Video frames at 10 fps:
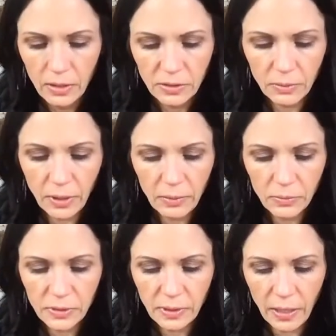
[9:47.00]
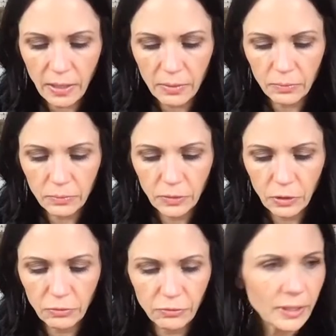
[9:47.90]
sometimes um,
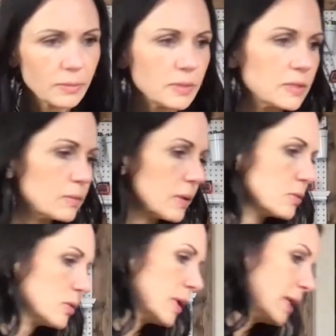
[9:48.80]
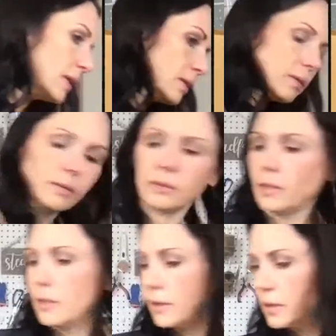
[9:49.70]
you can find them and sometimes you can't.
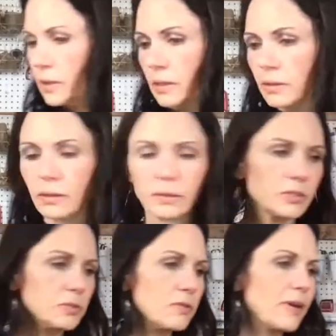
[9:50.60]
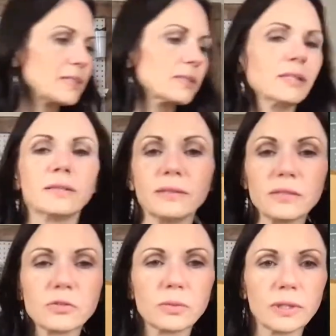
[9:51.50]
Let's do the Vaseline on
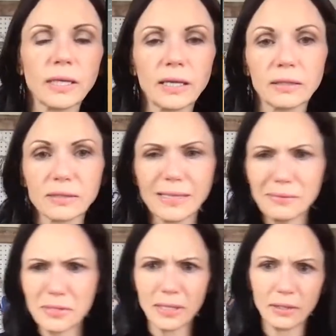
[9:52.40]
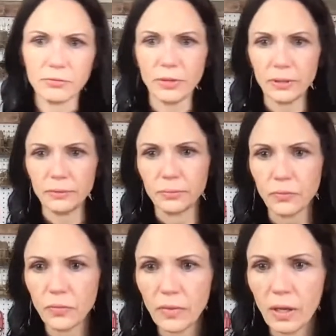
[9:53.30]
this one again because that was kind of fun.
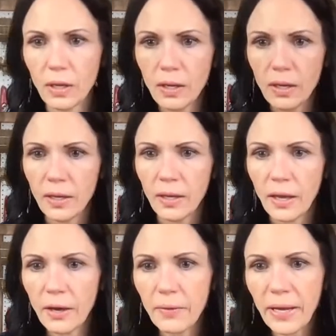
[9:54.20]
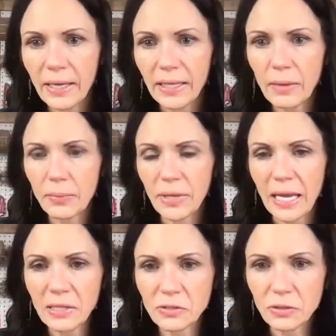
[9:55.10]
Oh, yep.
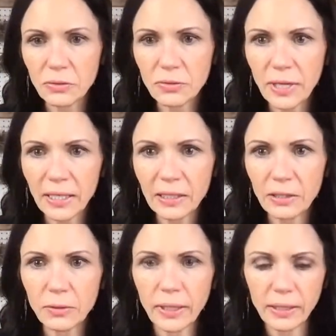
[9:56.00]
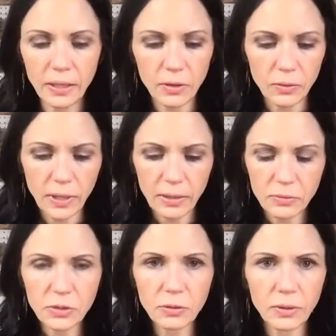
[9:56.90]
Hey, Sue. Thank you. I know.
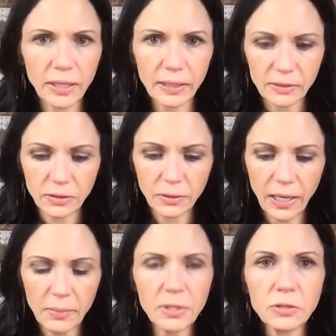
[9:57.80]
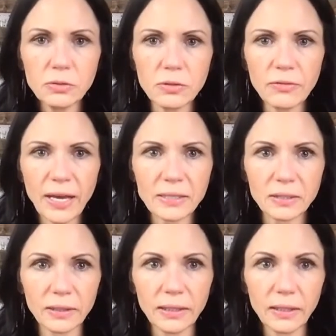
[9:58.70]
I'm so glad he's okay. I'm going to do the
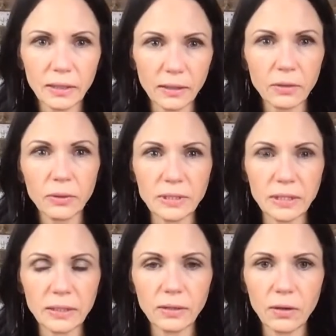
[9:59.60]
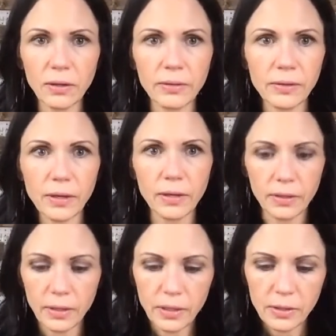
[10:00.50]
Vaseline kind of like we did on
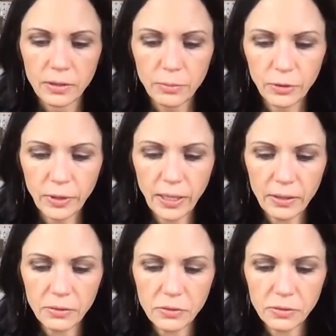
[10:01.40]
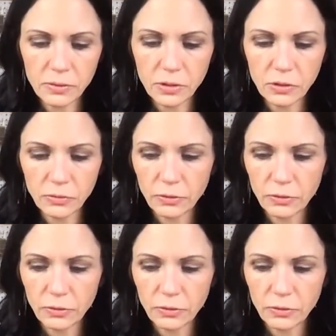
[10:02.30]
the the birdhouse just